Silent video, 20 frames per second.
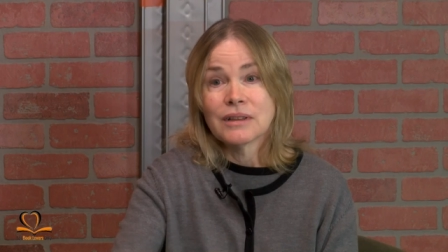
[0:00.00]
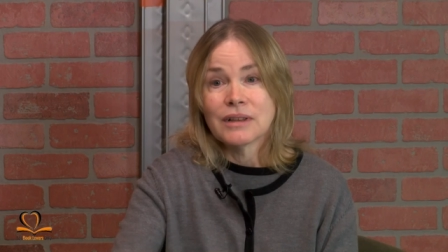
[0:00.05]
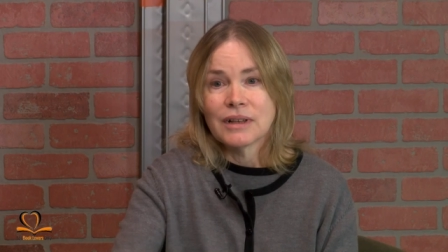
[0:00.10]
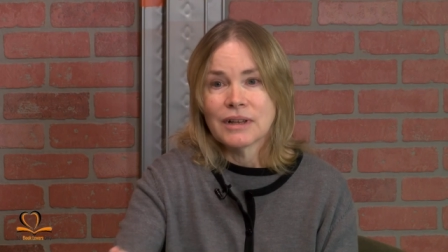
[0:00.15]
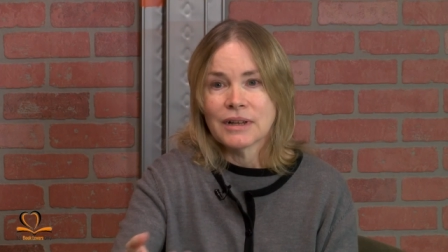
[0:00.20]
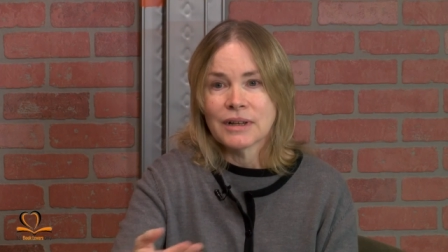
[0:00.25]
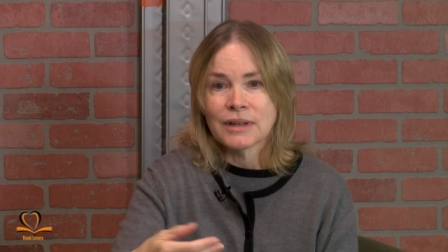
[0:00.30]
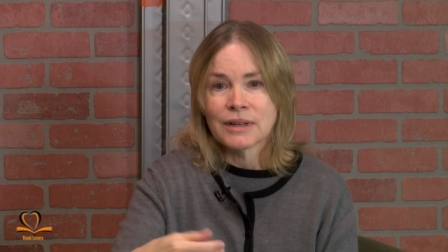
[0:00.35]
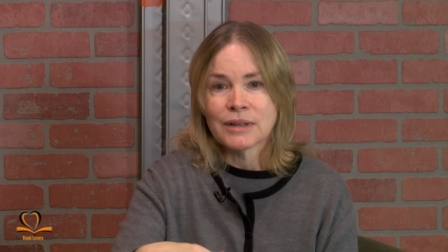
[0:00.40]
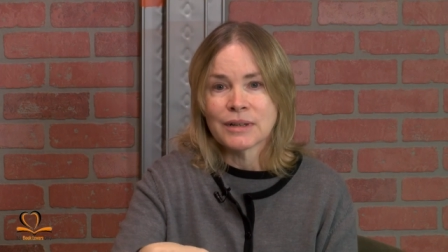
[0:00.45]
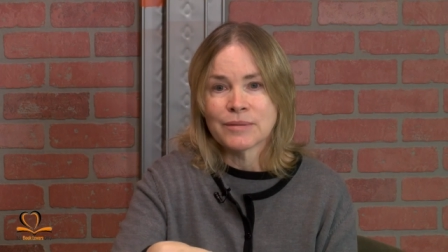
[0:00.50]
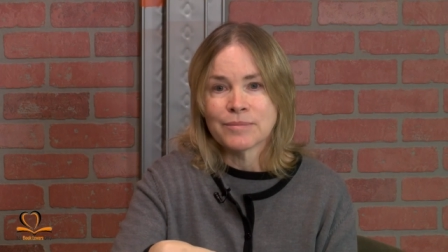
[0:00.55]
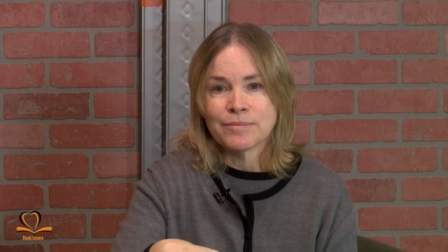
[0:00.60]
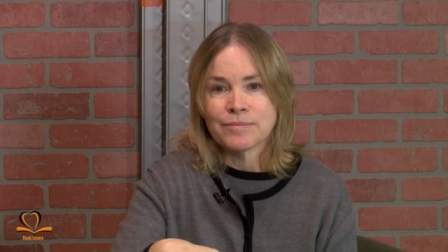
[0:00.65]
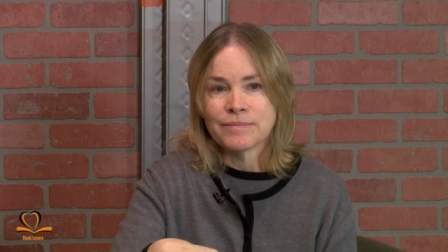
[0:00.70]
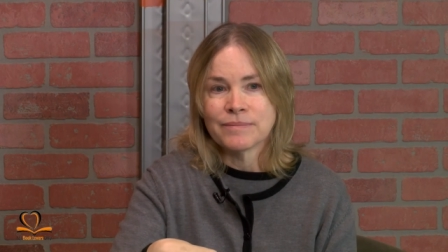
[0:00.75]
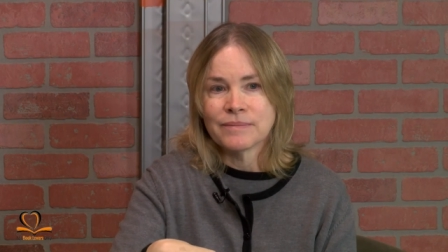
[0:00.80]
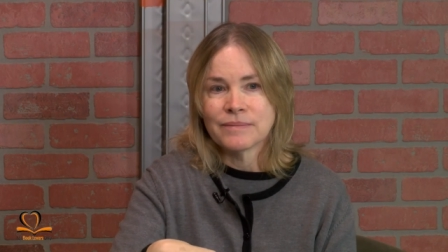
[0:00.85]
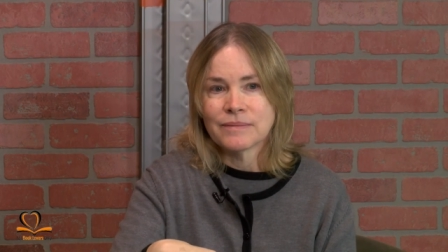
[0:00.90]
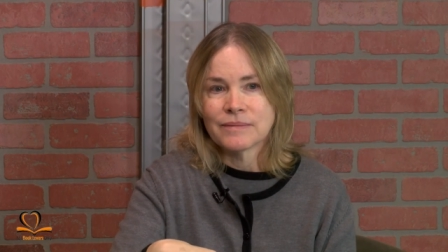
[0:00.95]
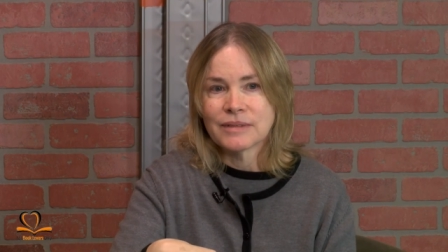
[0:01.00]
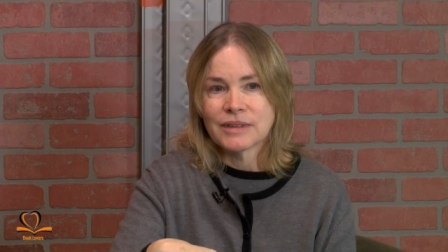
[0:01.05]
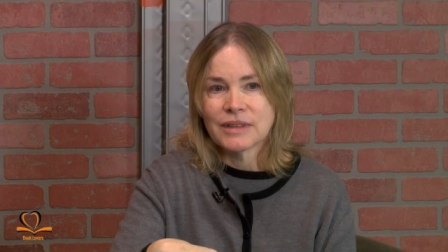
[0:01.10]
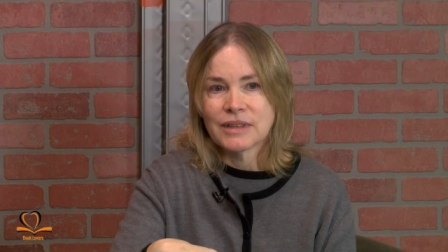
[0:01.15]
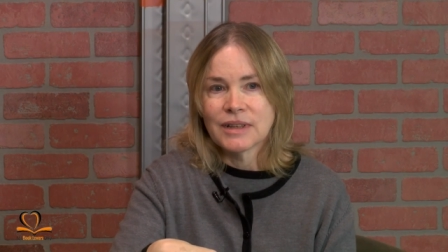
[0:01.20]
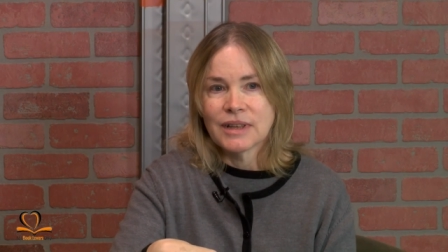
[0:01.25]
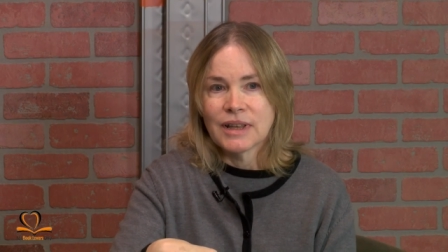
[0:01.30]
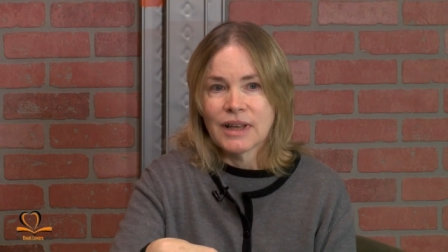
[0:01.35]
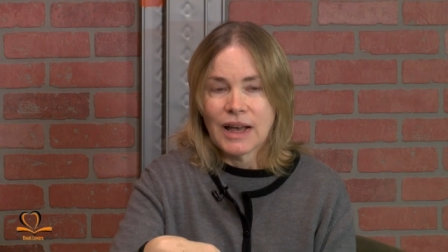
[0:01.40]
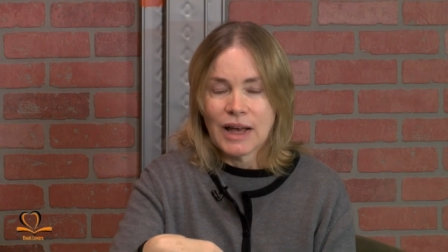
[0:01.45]
Um,
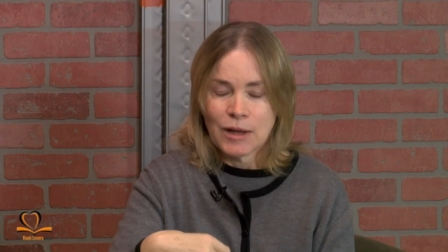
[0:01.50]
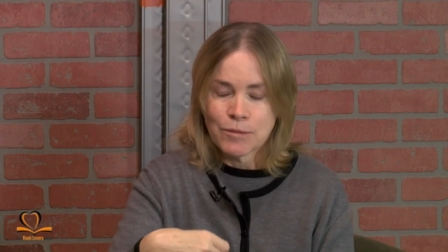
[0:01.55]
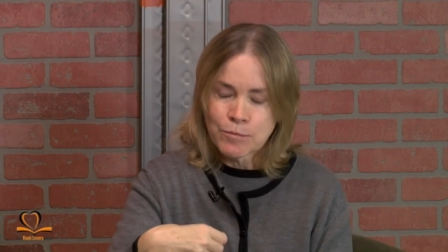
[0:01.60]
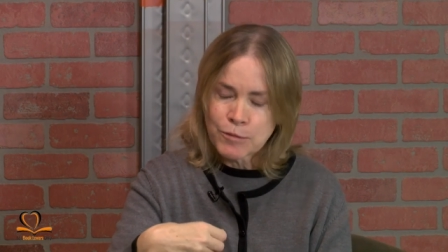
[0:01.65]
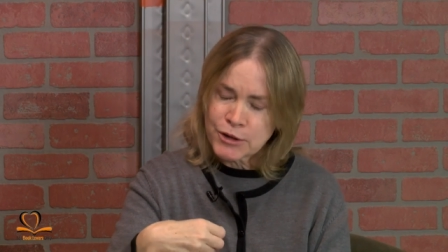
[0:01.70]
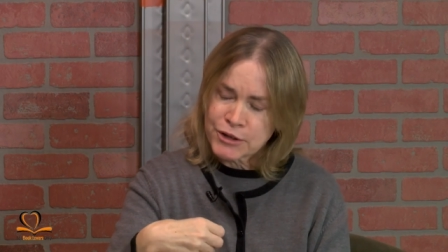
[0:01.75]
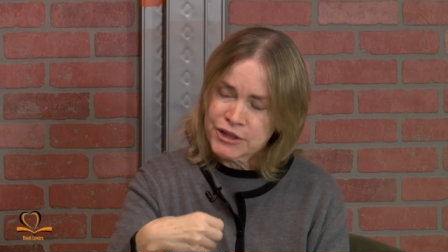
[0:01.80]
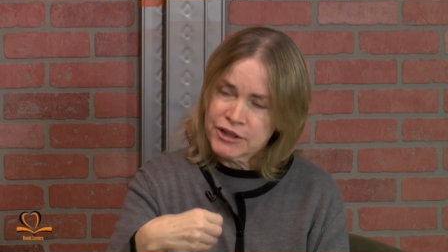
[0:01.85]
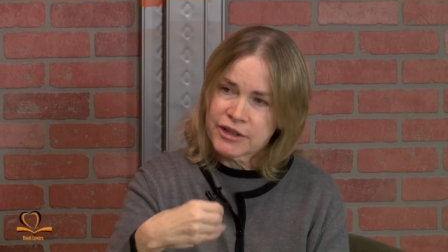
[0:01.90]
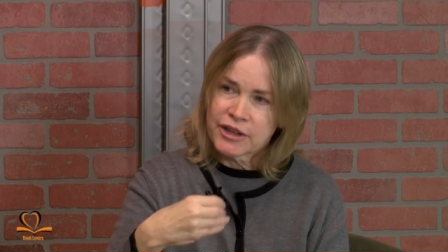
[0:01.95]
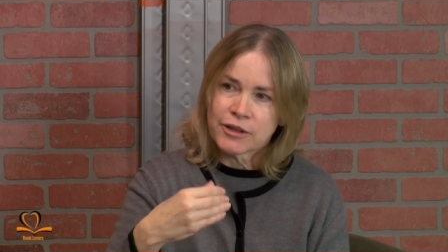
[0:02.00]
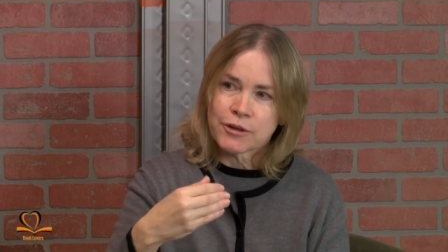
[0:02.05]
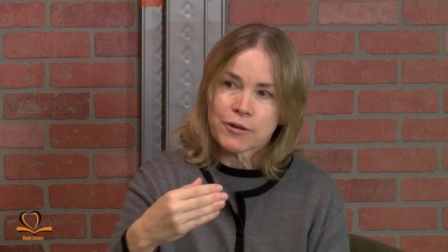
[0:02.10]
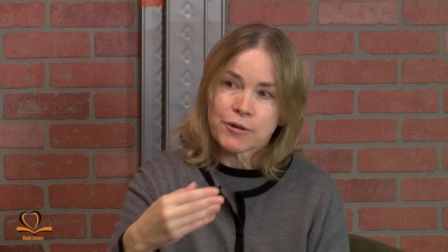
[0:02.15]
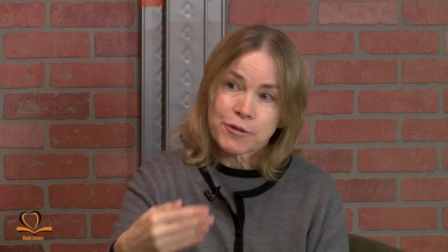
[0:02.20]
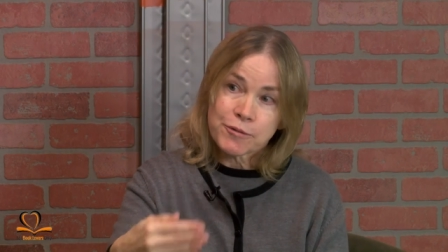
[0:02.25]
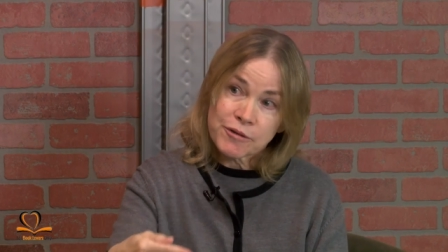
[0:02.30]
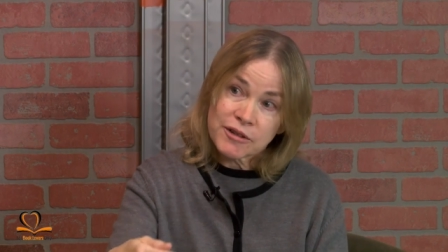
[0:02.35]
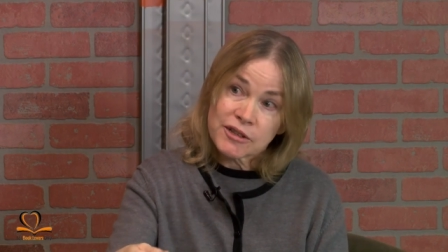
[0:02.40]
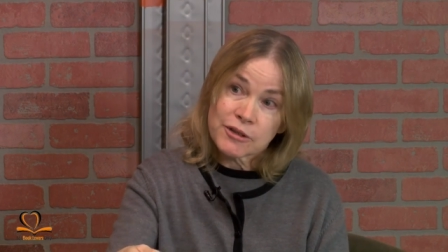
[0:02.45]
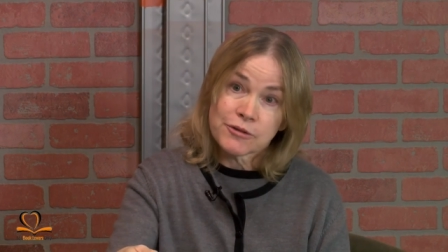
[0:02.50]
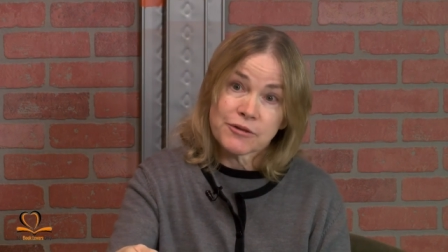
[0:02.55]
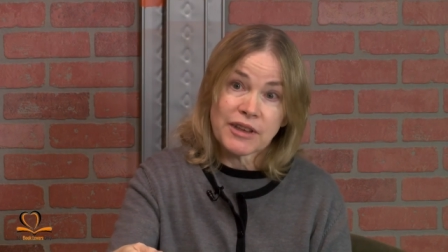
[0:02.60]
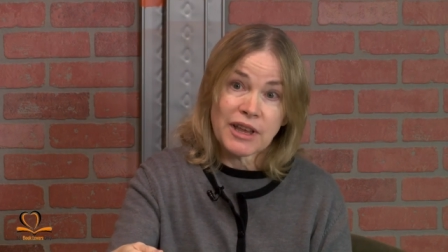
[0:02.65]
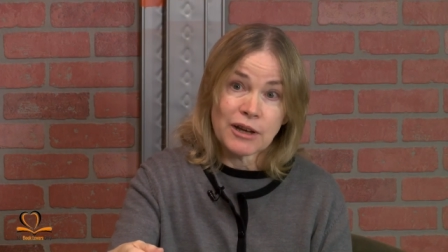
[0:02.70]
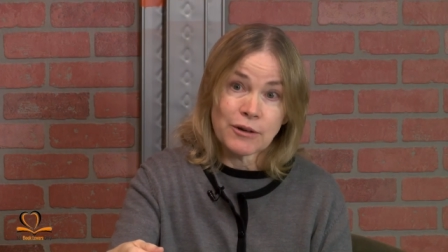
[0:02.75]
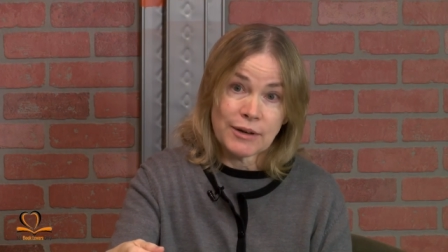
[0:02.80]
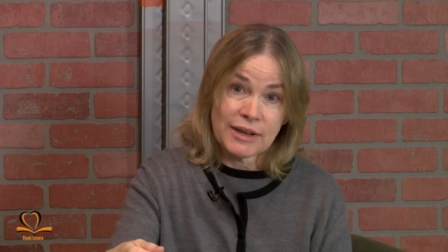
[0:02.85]
I'm working on a thriller now,